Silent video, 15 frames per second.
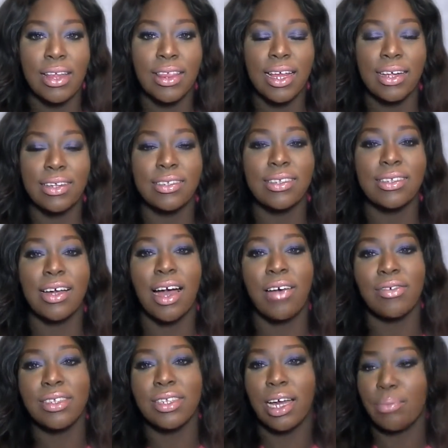that the
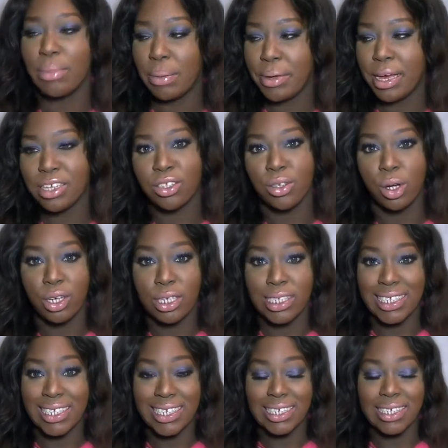other side maybe has not
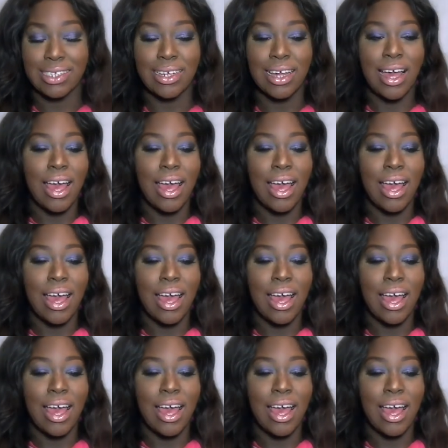considered,